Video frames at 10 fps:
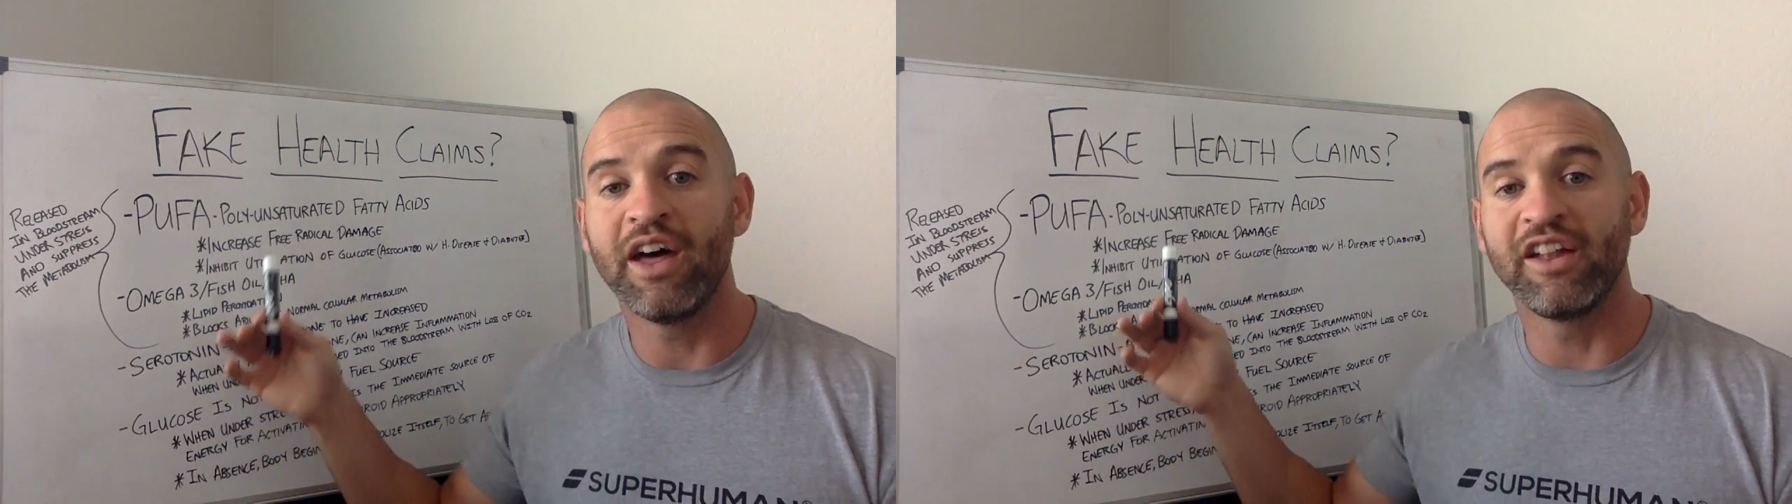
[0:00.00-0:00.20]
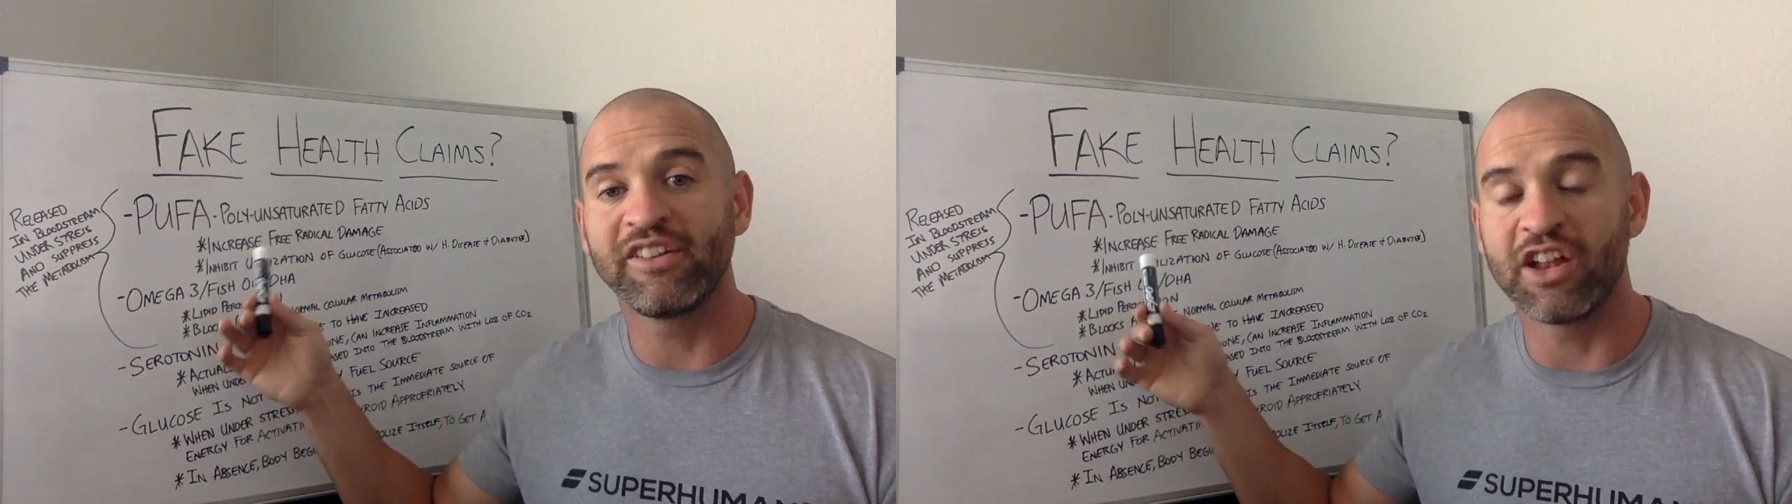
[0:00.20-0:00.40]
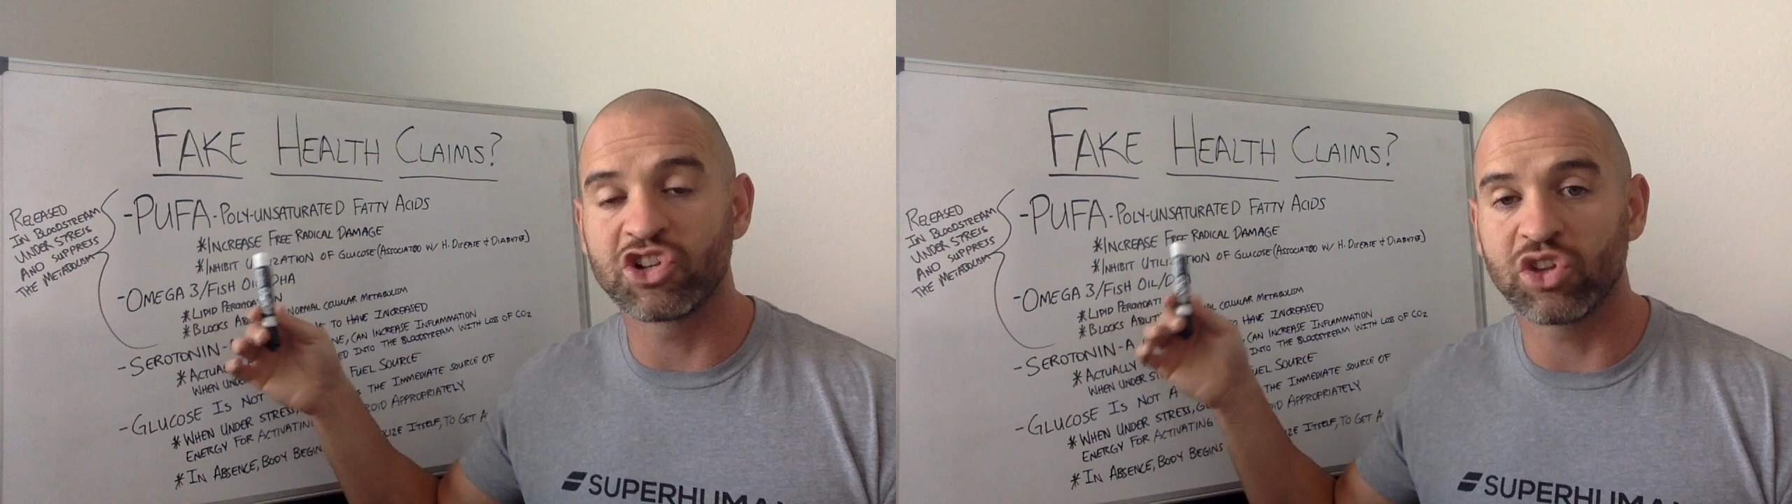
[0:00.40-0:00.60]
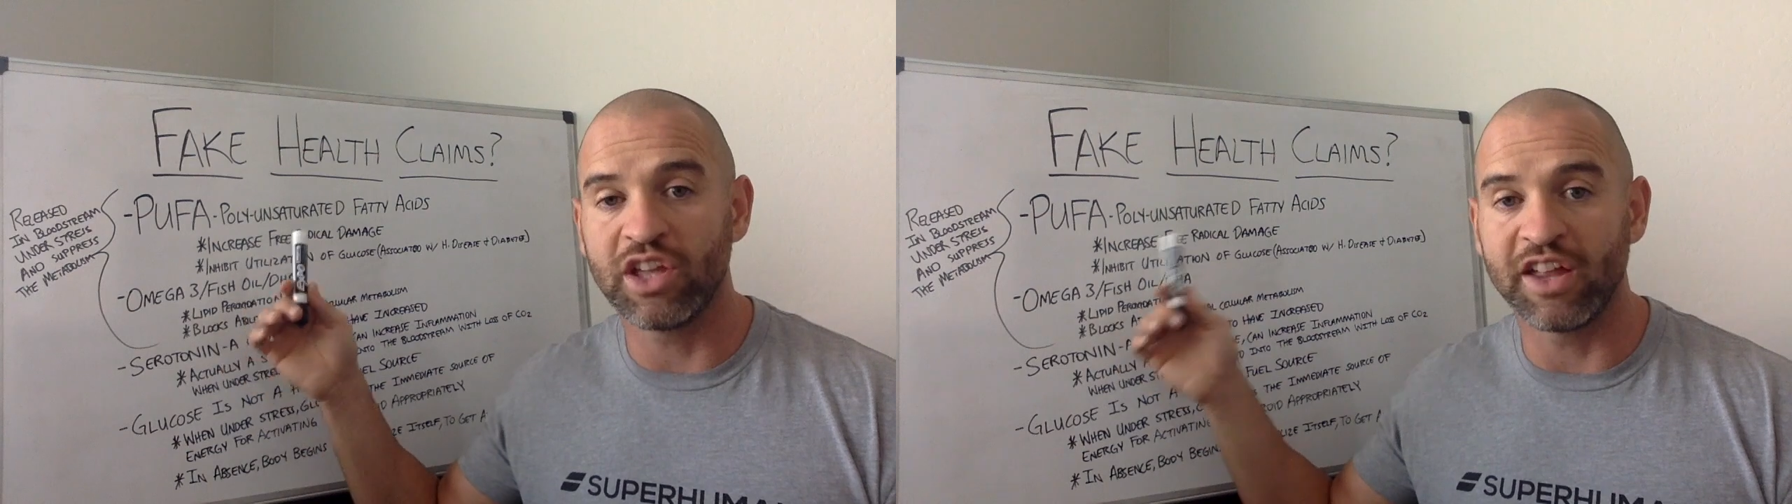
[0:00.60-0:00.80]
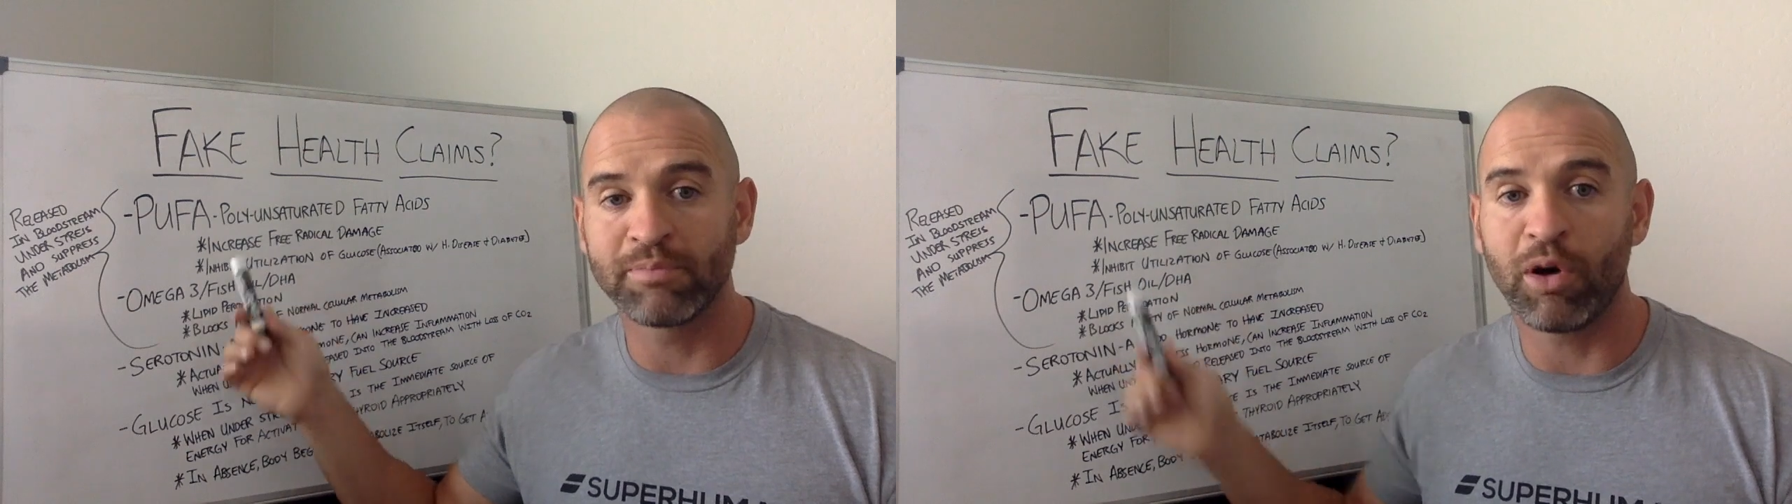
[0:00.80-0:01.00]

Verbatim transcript: essentially as